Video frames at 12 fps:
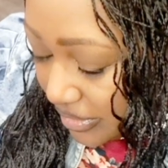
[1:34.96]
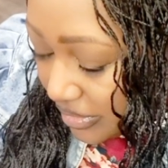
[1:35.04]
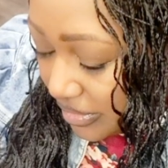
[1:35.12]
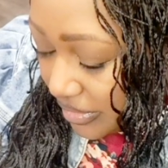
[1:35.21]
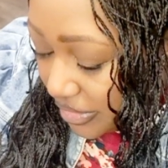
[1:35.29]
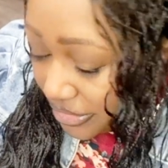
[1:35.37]

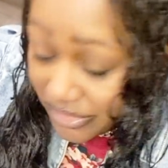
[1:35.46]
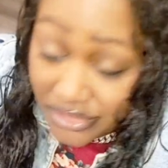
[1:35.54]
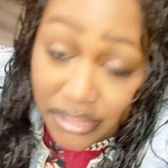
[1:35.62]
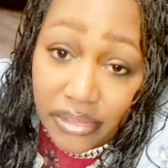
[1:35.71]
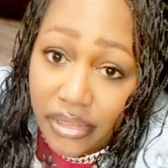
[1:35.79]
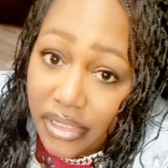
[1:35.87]
They're
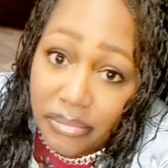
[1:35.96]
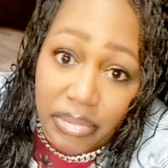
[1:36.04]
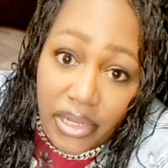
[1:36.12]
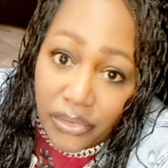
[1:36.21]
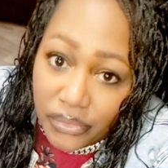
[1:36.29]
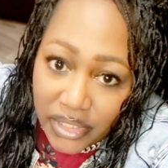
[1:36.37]
still
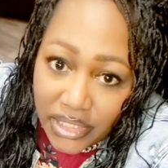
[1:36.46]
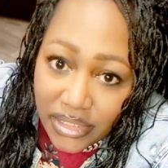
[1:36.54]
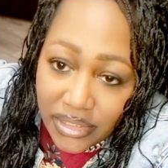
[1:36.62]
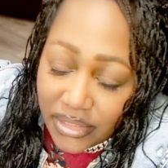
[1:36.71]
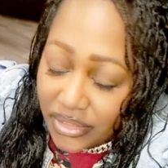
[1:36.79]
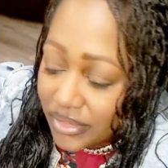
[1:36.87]

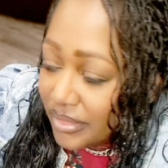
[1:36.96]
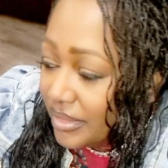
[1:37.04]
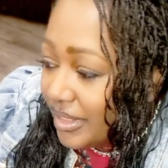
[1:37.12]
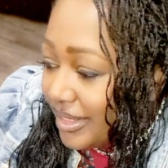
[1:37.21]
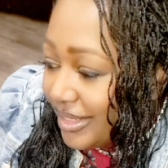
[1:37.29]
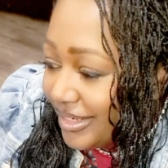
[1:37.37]
uploading,
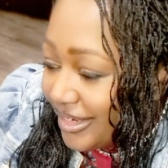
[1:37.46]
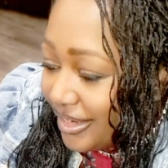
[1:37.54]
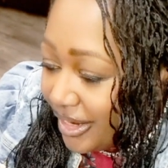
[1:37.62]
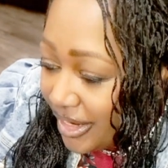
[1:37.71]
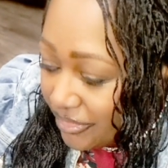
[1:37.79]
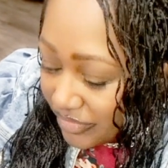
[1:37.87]
and
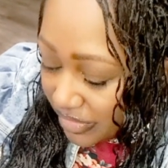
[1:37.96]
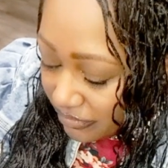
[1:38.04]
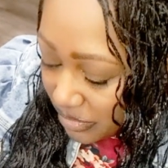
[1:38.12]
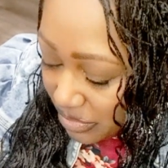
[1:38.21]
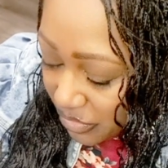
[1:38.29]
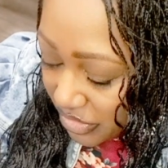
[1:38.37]
I have enough
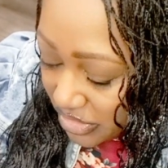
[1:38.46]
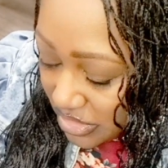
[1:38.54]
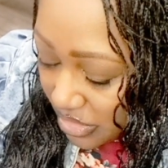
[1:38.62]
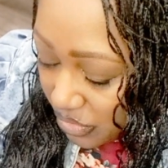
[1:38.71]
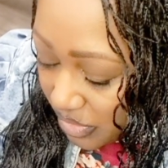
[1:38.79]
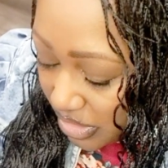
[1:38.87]
memory,
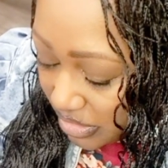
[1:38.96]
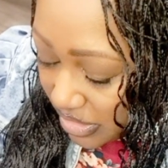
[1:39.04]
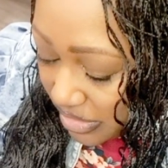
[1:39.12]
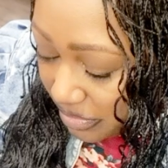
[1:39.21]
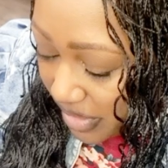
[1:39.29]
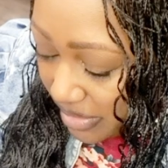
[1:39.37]
so we're gonna get
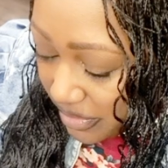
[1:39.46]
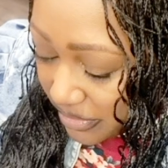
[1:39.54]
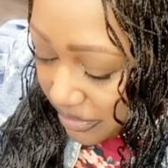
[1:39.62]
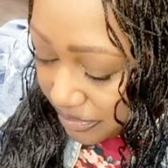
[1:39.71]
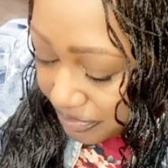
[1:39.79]
it popping.